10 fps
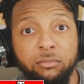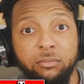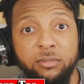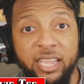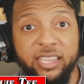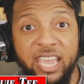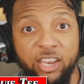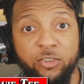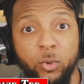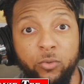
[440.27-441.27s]
Nick
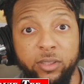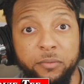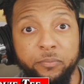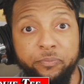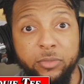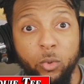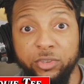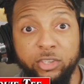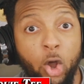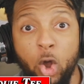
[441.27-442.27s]
Cage movie
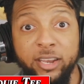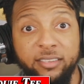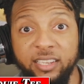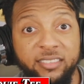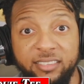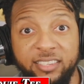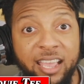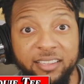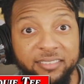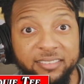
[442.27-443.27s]
was Gone in 60
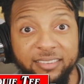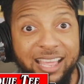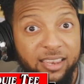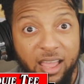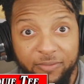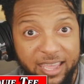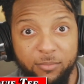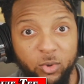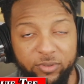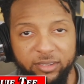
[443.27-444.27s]
Seconds. I love that
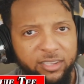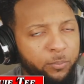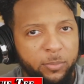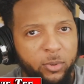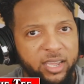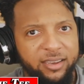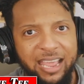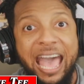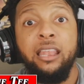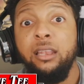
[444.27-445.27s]
movie. Some people didn't.
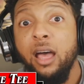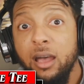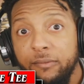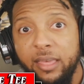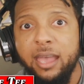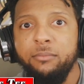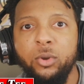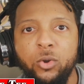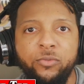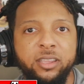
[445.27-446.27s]
I love that
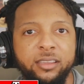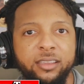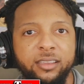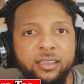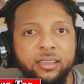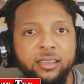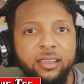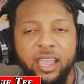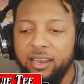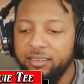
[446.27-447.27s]
movie.
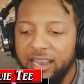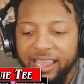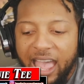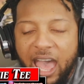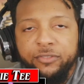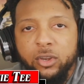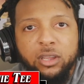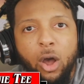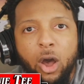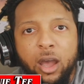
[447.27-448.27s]
And it's like, after
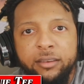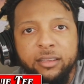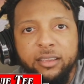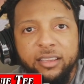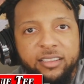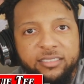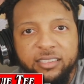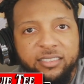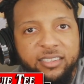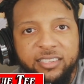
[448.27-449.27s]
Gone in
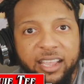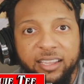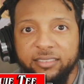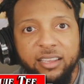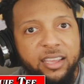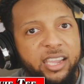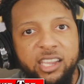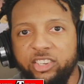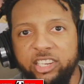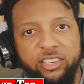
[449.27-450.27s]
60 Seconds,
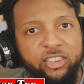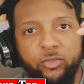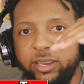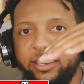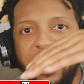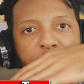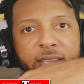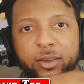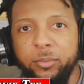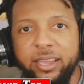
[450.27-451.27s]
his shit just went
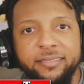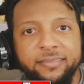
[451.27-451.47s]
downhill, man.